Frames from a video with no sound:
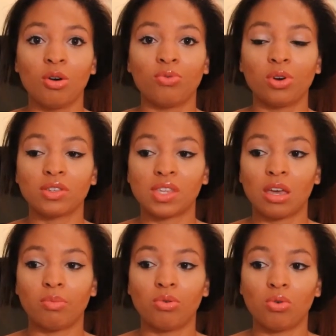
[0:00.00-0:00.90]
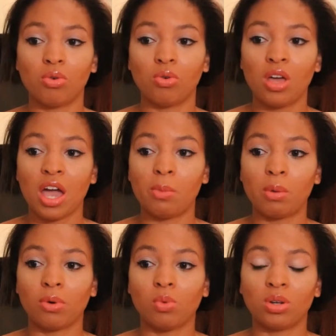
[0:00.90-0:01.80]
For example, I
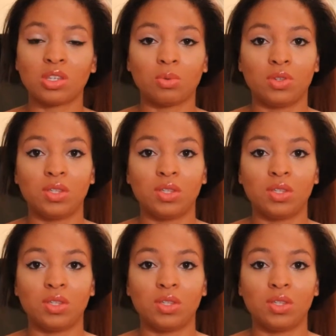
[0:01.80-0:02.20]
remember once I was